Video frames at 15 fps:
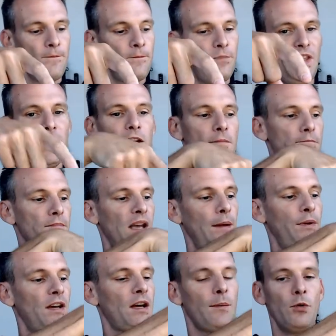they can
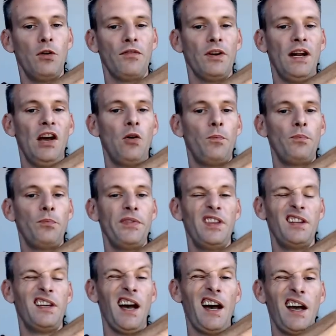maybe come over and help the
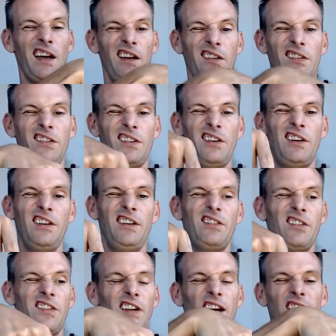guys on either
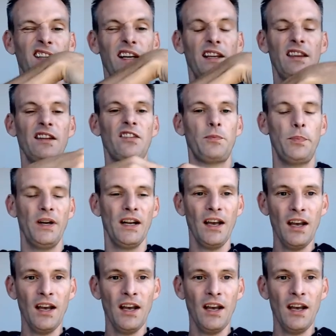side like this. But